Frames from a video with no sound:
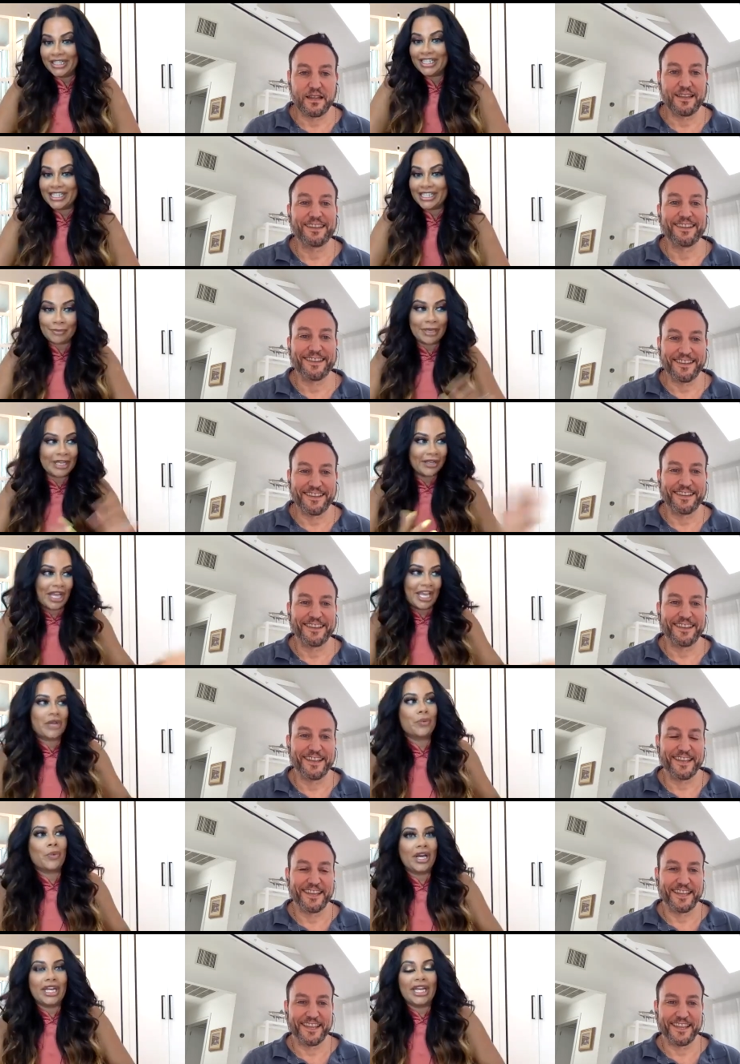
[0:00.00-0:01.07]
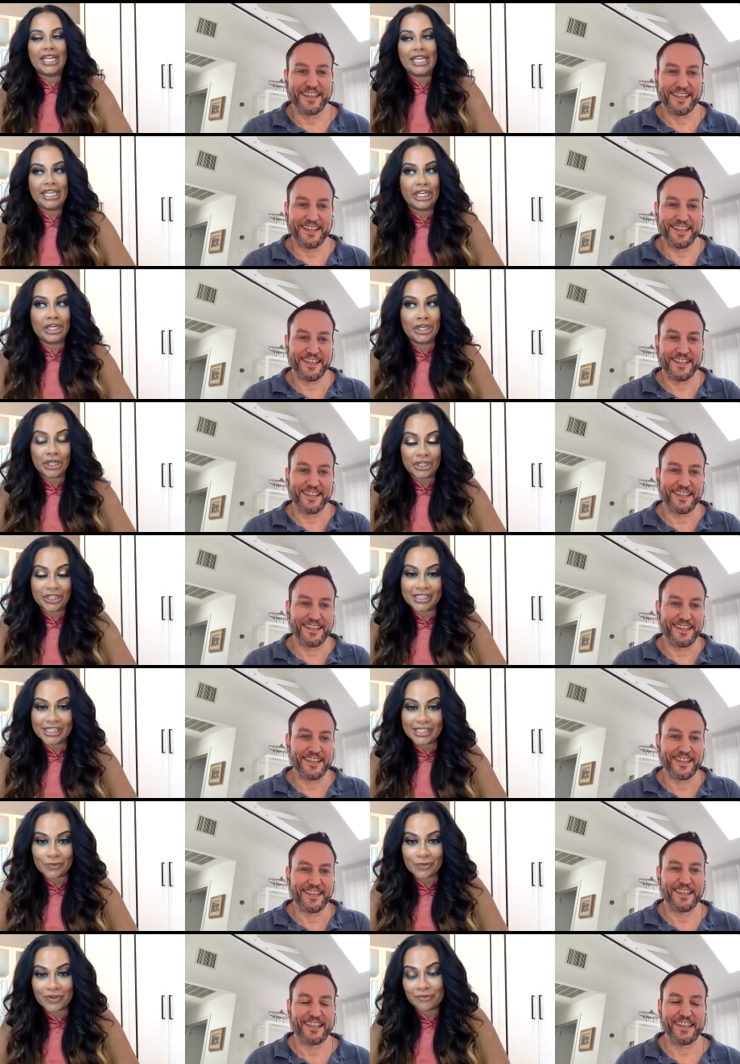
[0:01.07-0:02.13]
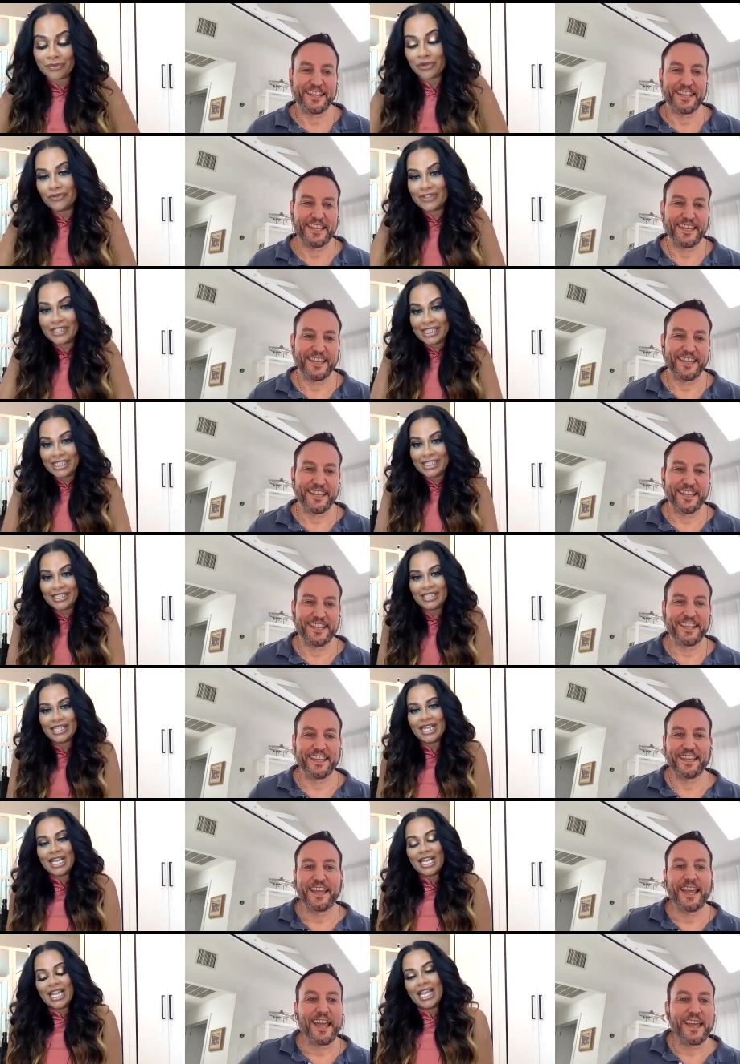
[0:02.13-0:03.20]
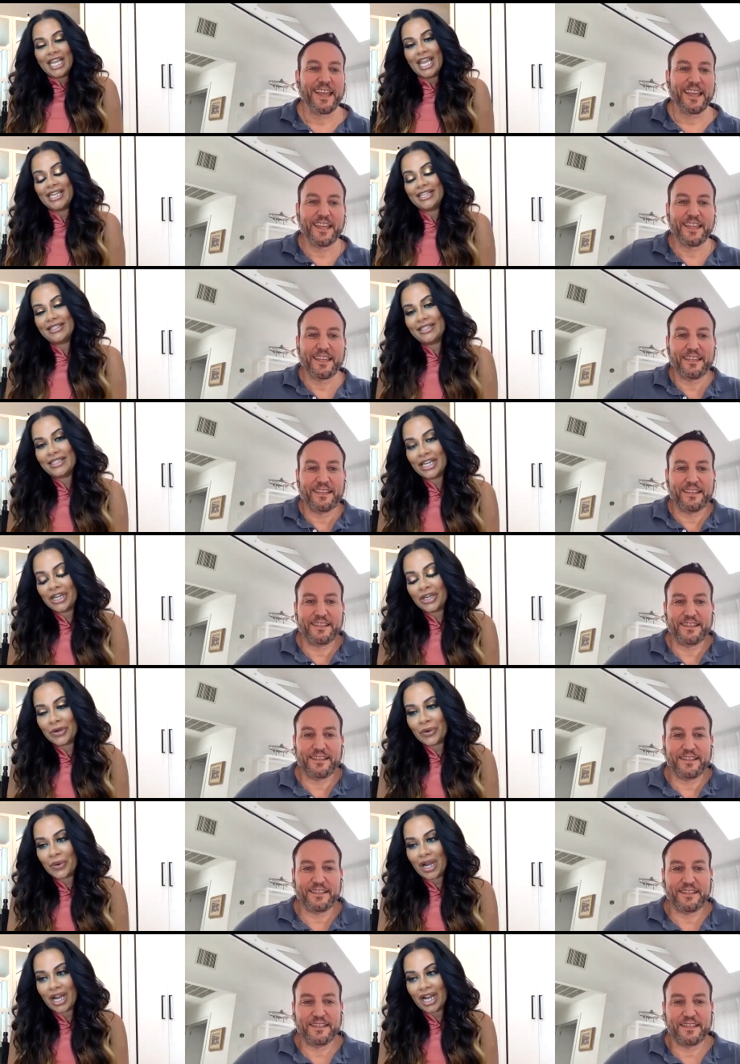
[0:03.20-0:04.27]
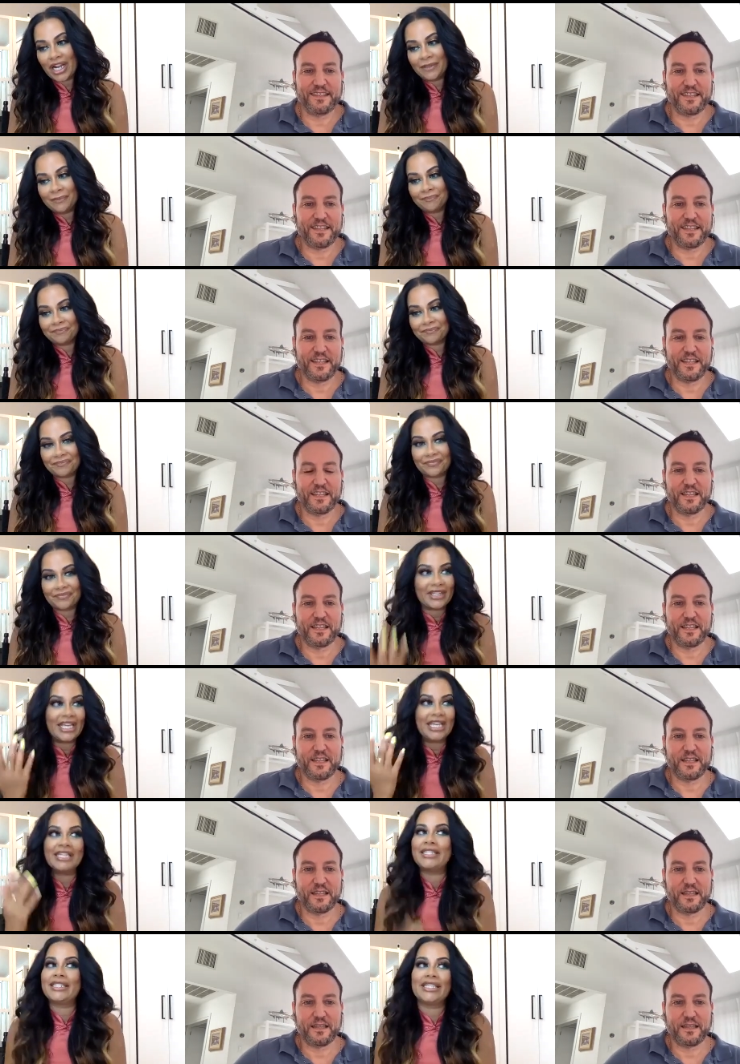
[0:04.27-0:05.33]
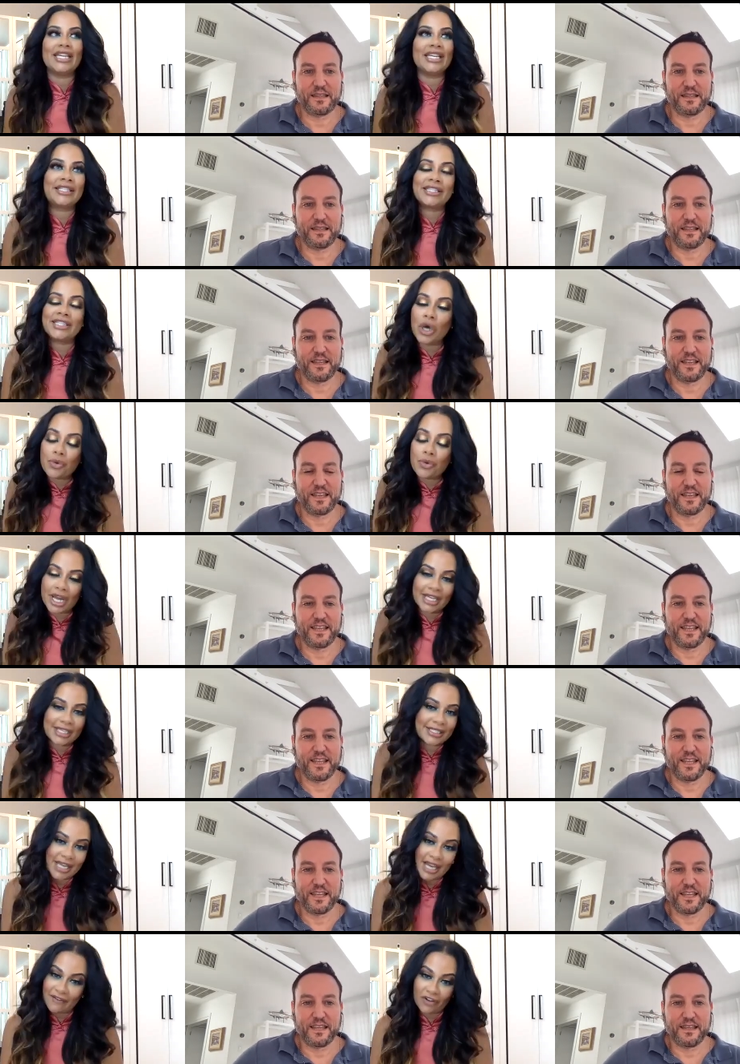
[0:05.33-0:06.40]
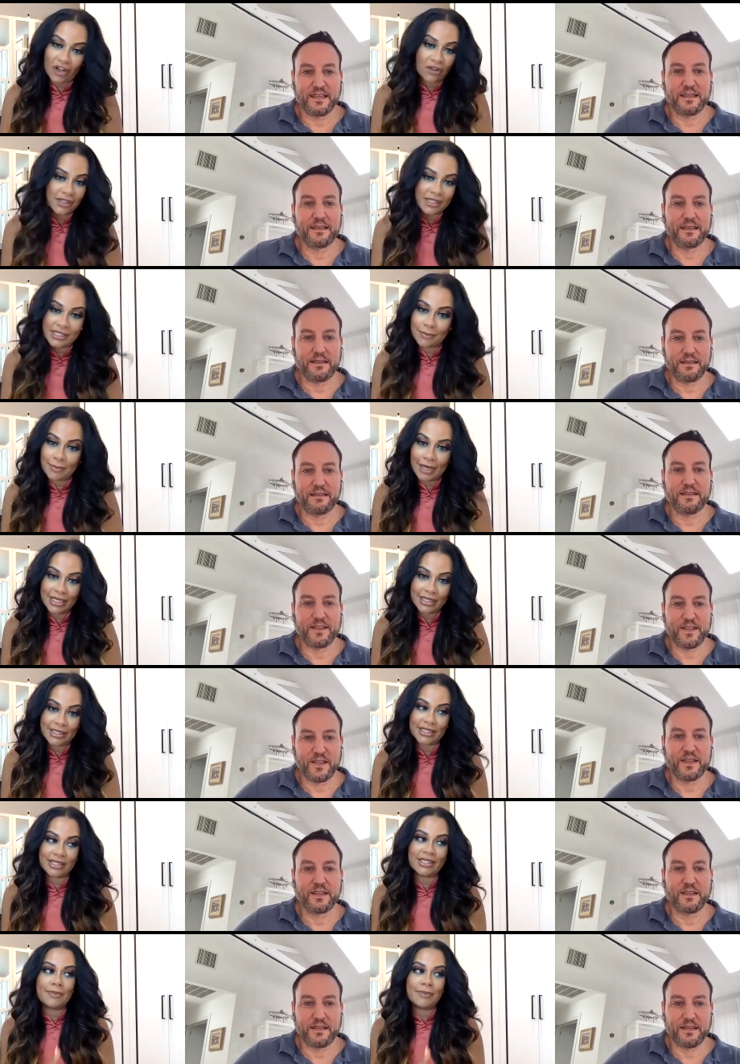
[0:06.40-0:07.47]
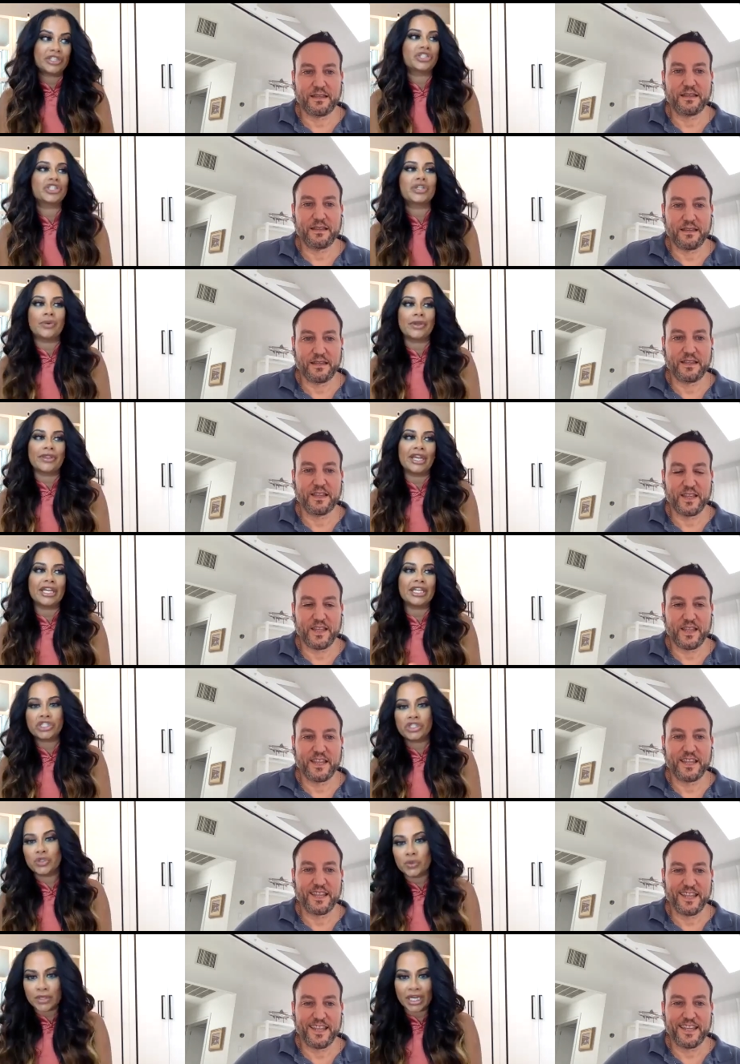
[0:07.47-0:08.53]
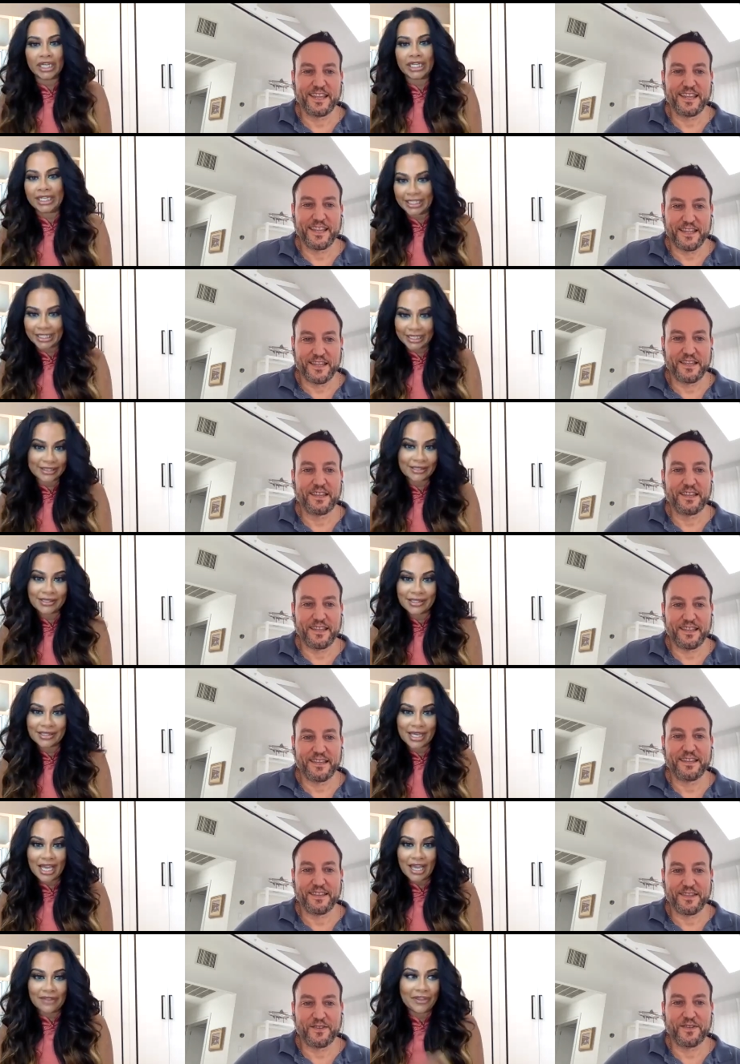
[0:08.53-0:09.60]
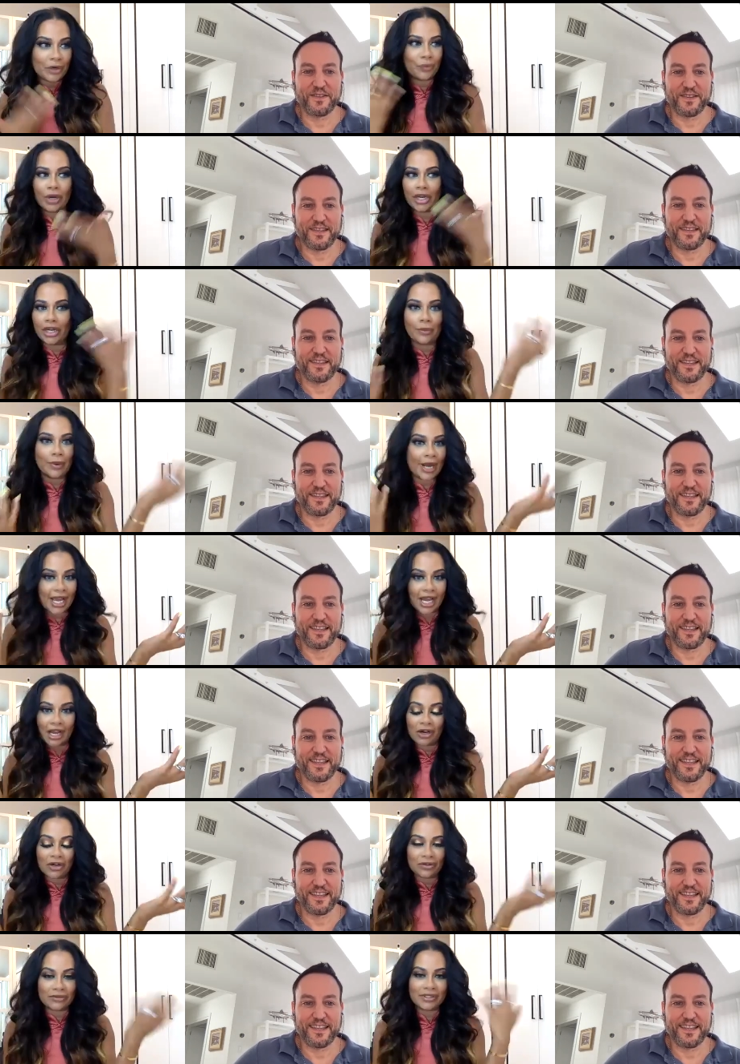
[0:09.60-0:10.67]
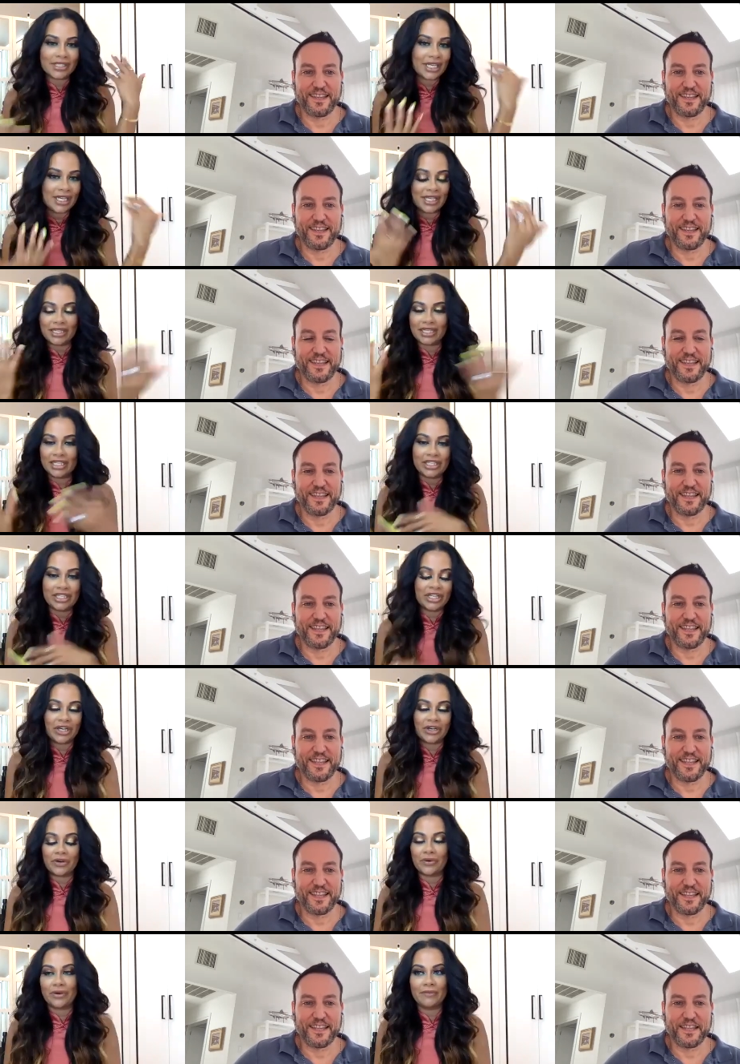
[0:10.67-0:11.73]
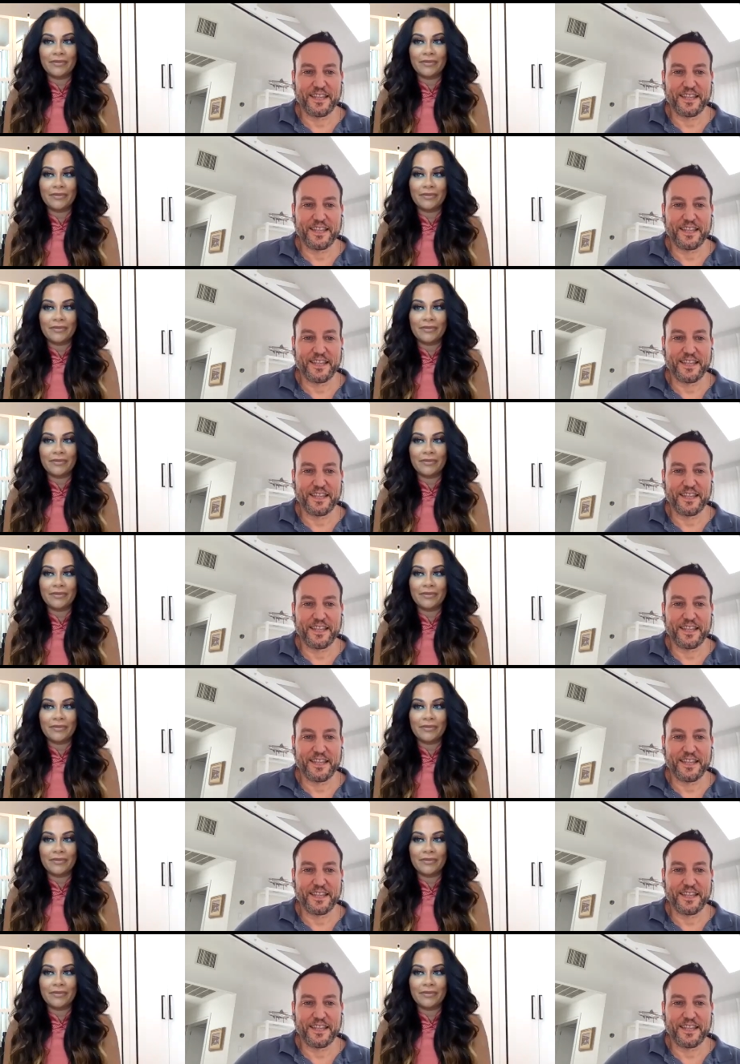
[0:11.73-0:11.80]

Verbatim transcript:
Speaker 1: it's been like, what, a year since we've moved in. And so, um, it's it's so nice to have all this space especially with like two young kids that run around and you know